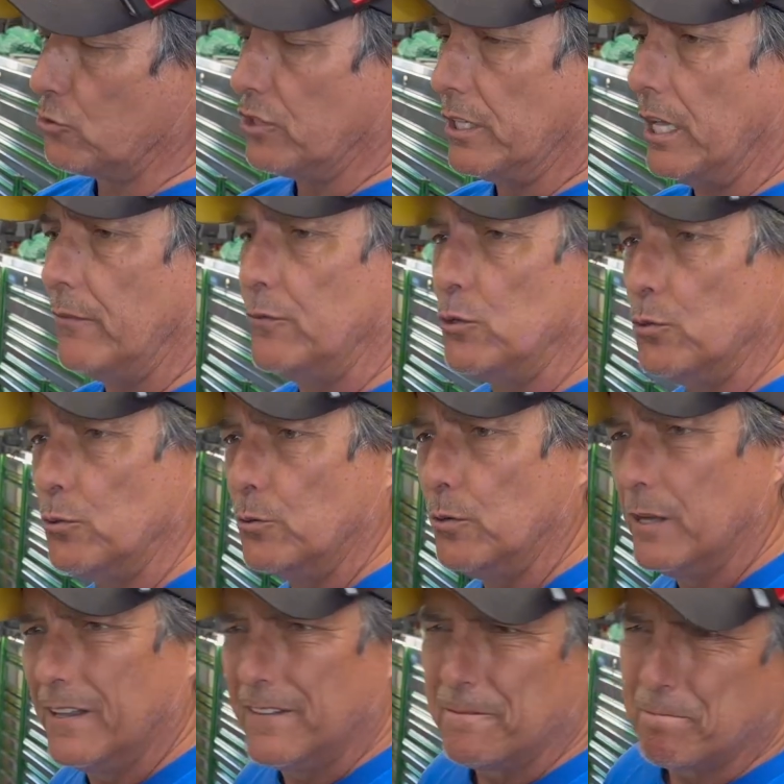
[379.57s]
to give you
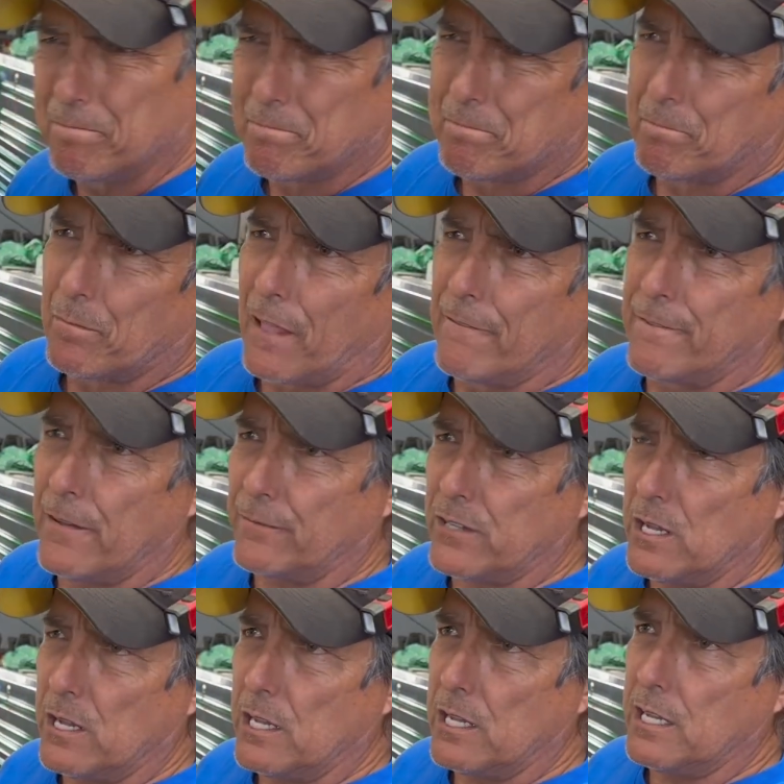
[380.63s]

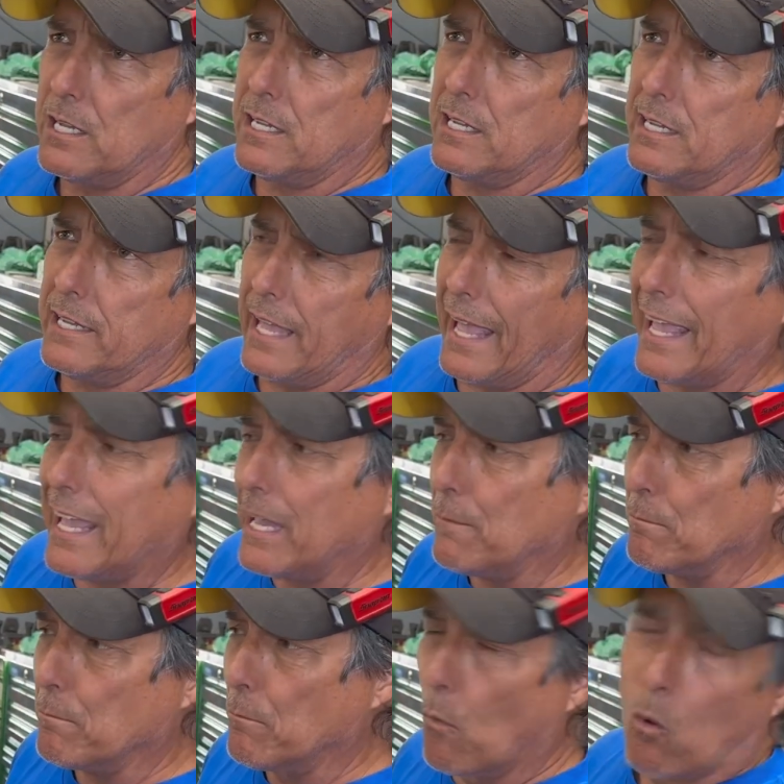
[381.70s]

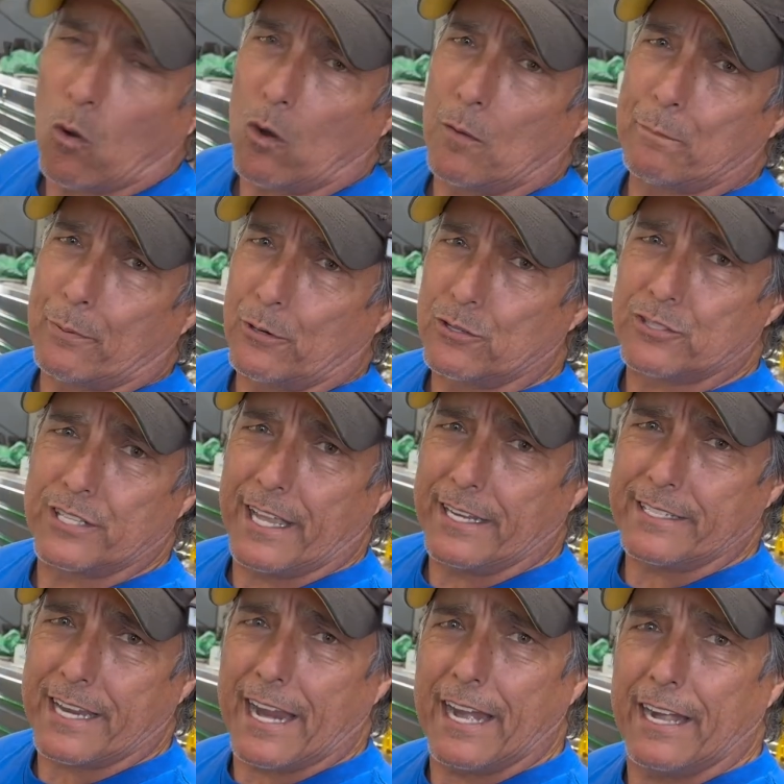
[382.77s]
58% more
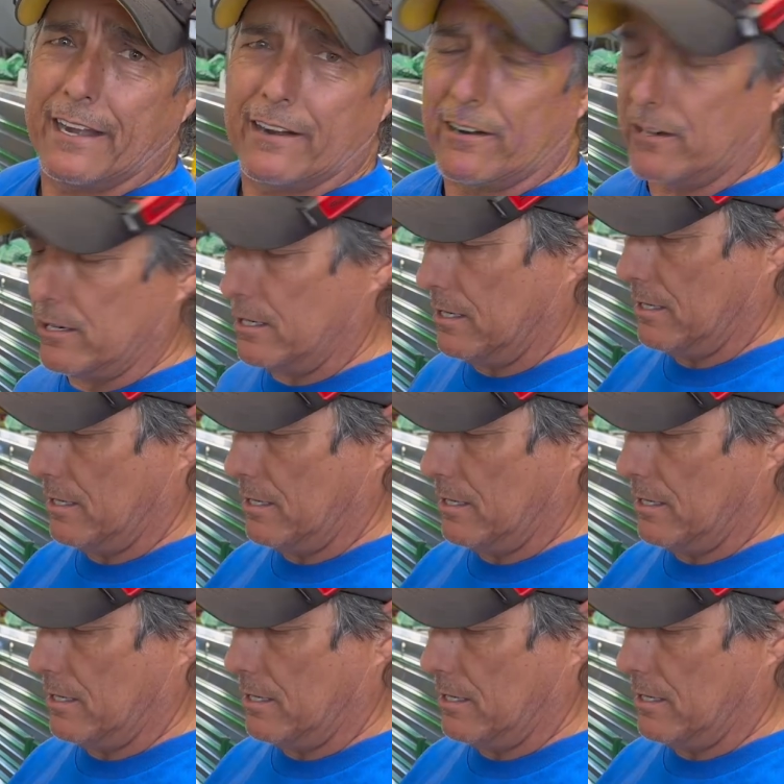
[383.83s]
air